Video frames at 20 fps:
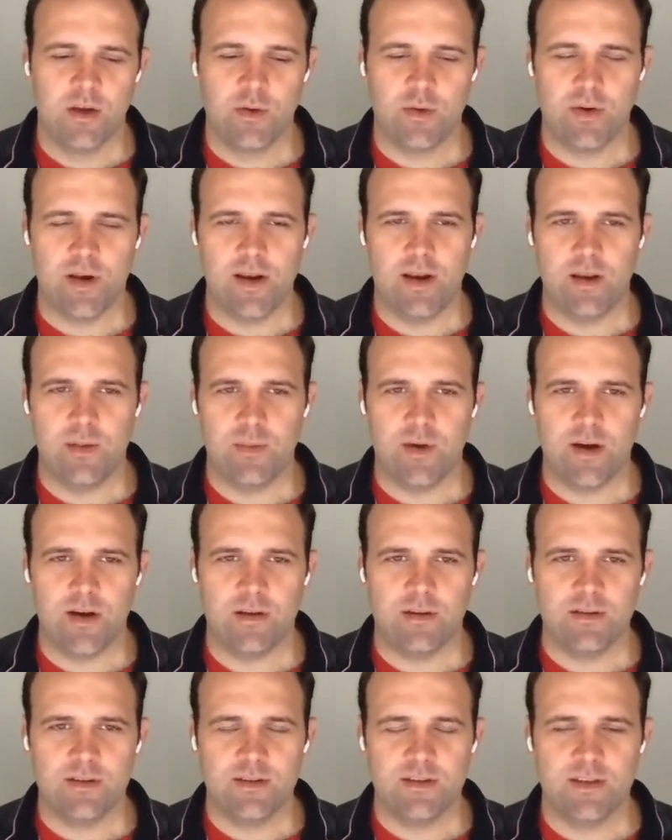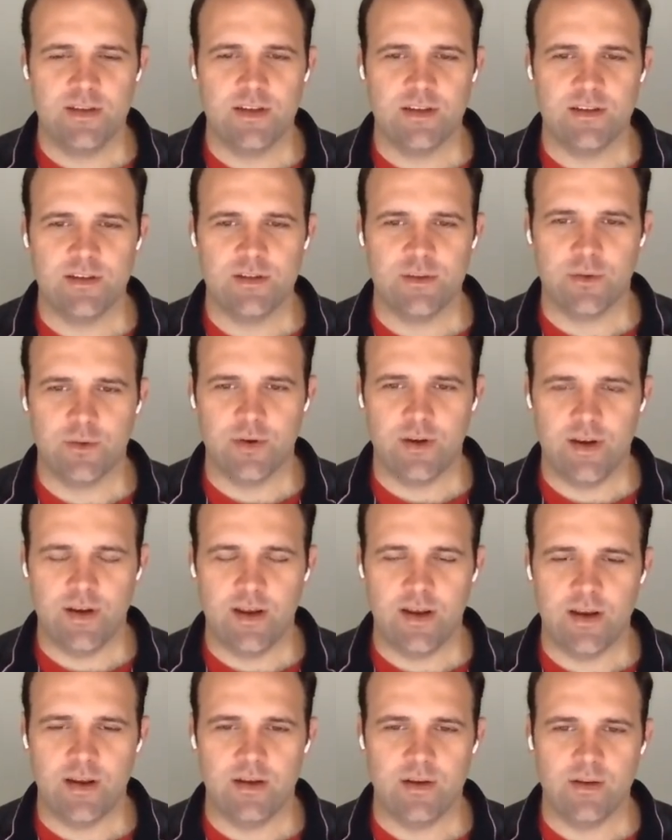Creating models and storing
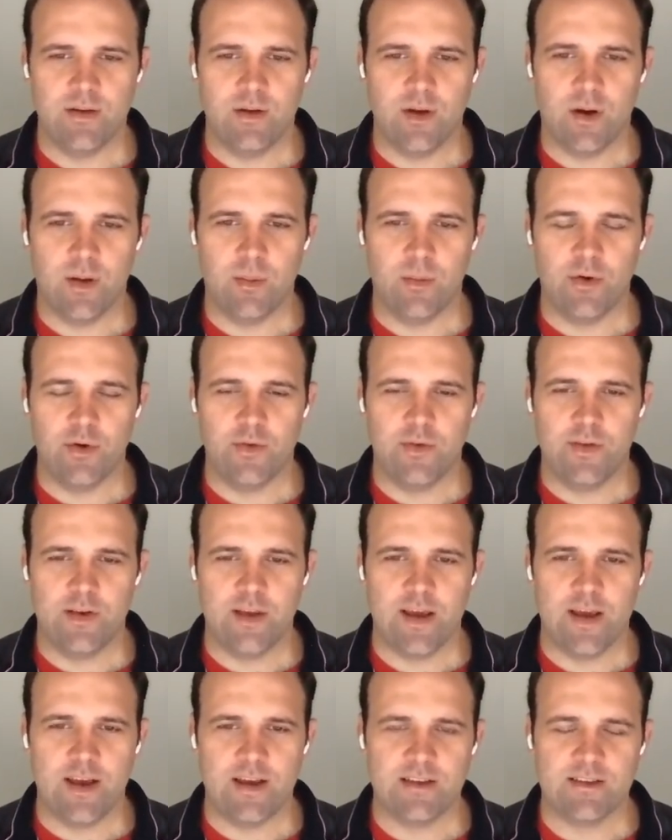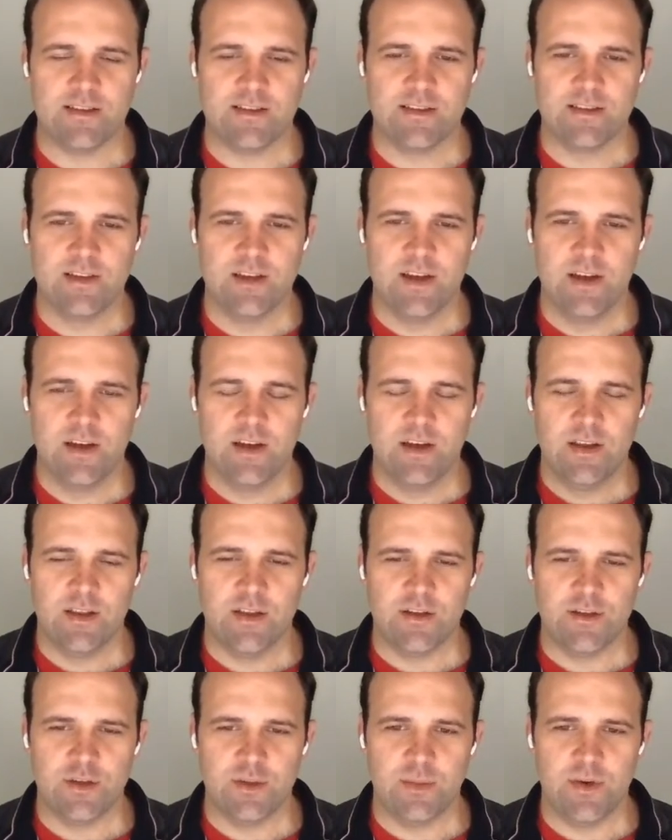data are both tasks
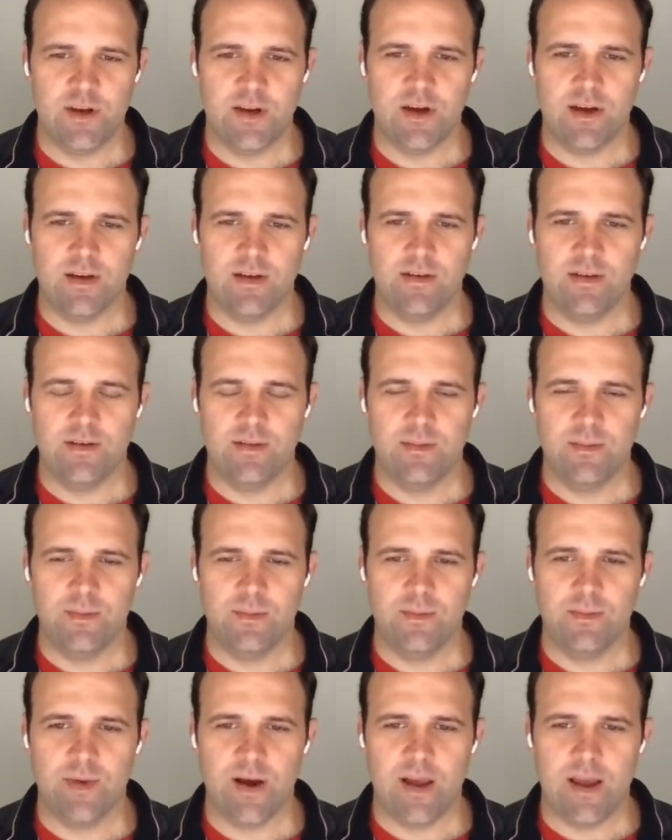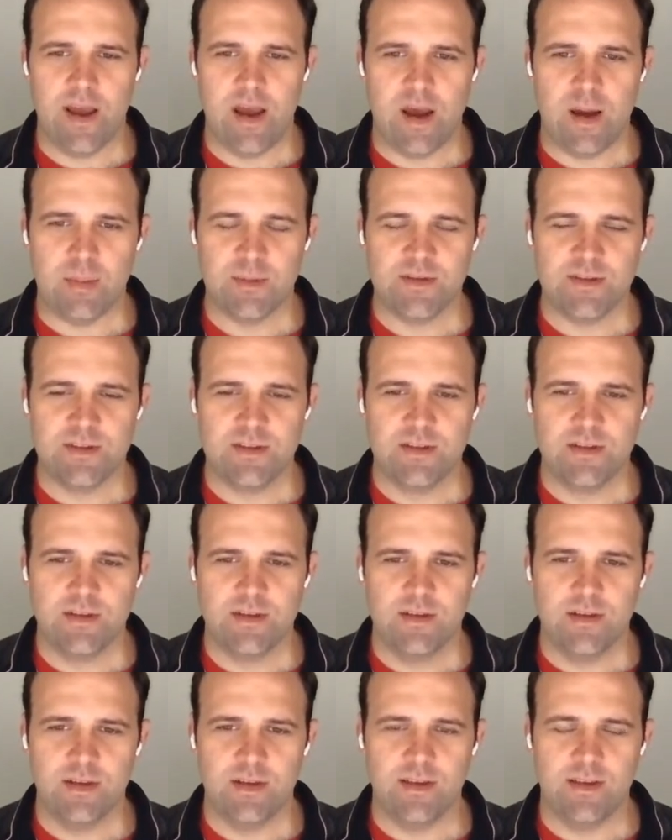that should be done by apps,
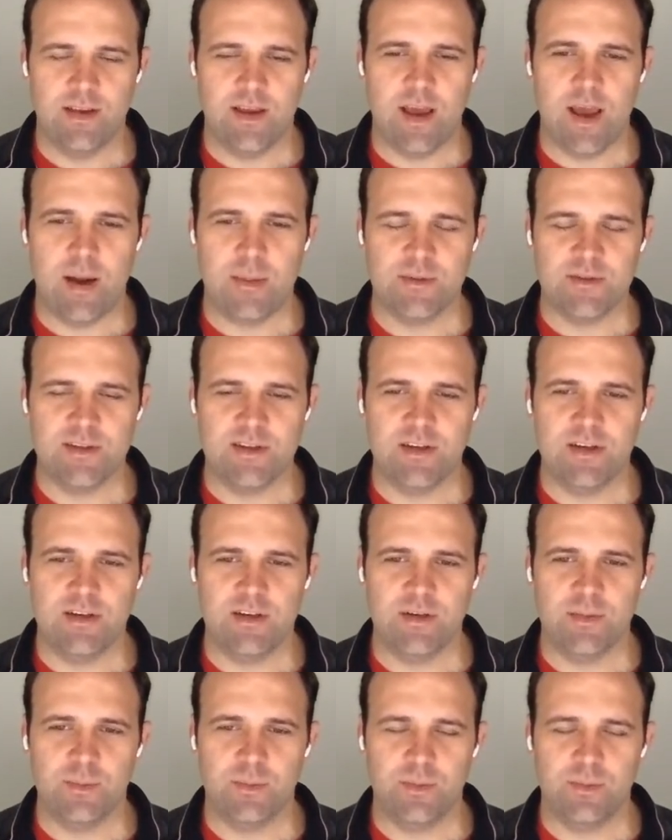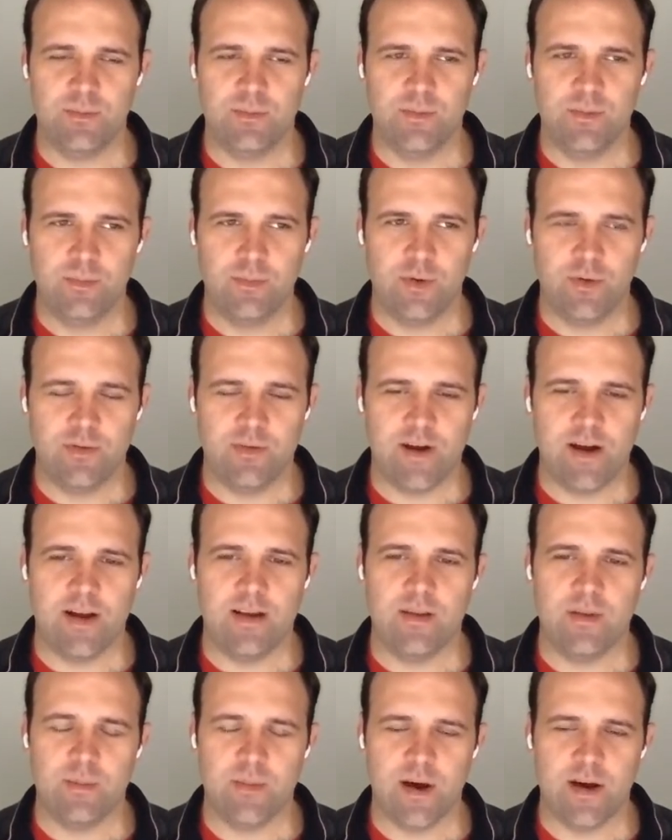and apps need to
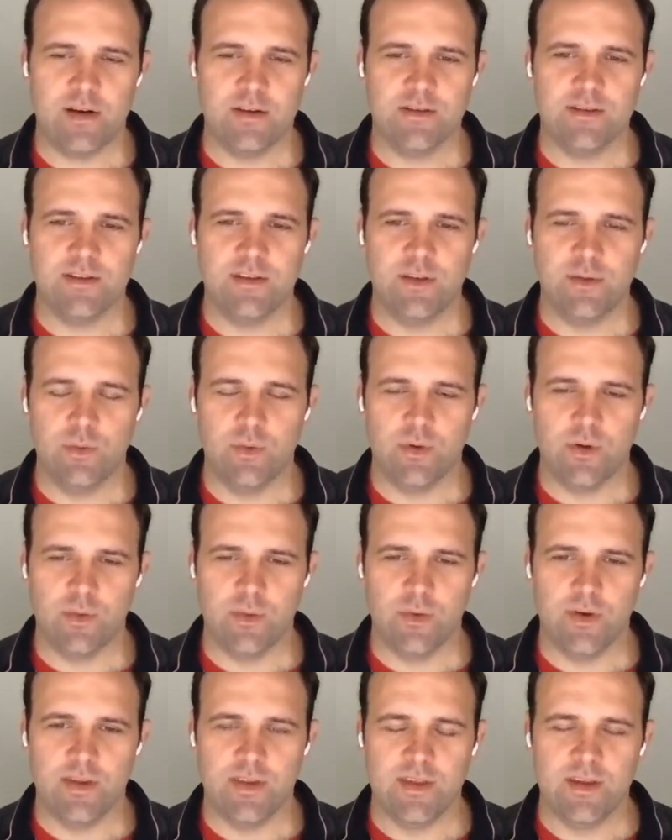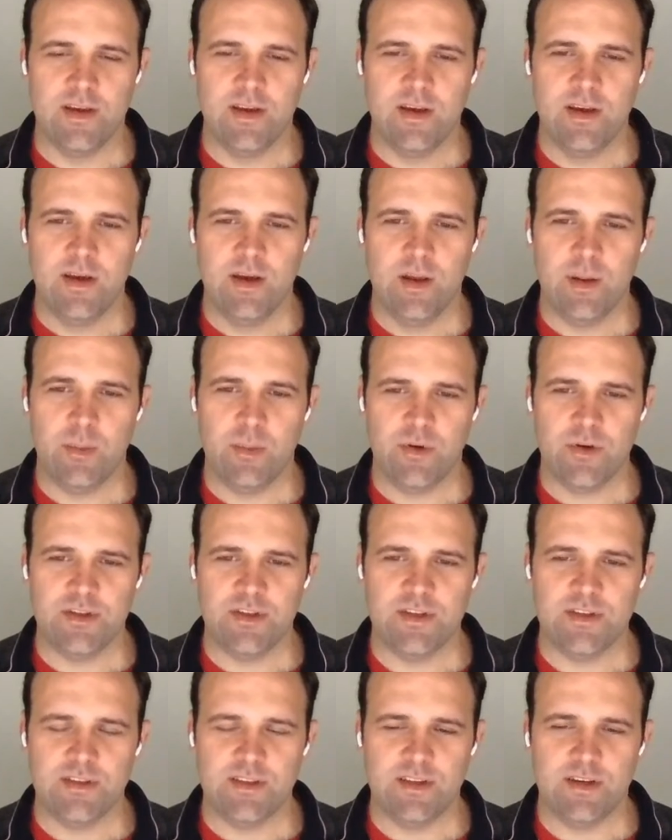provide the models that you work with and
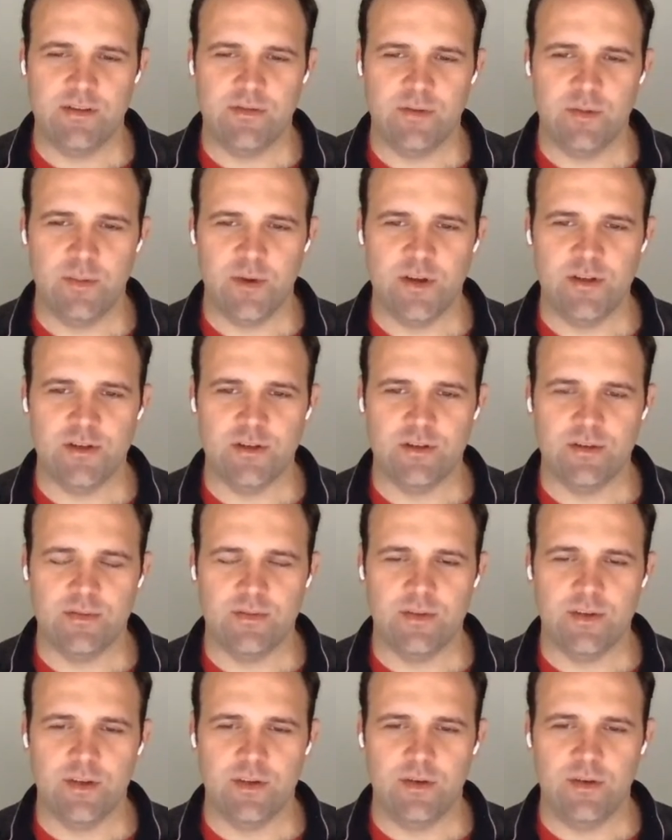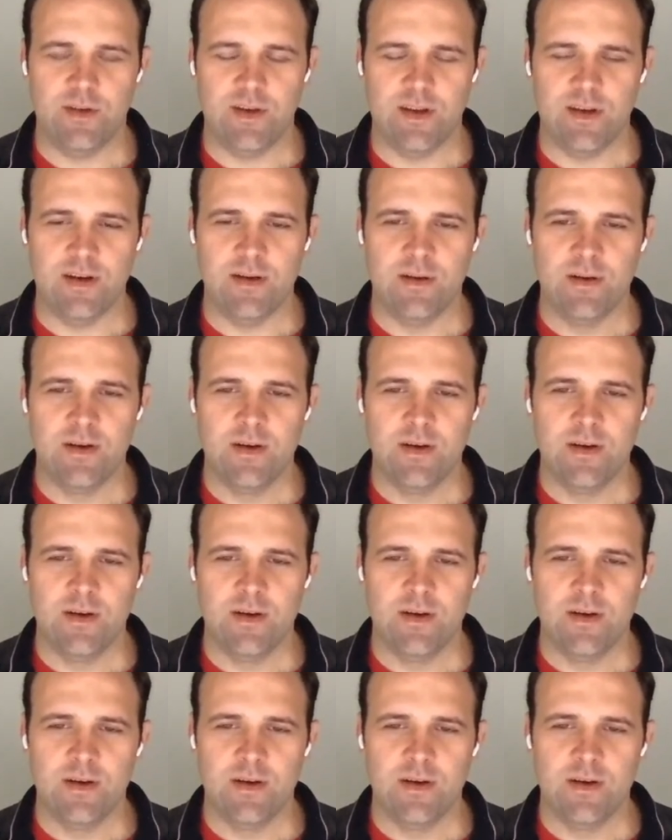persist the information that you need,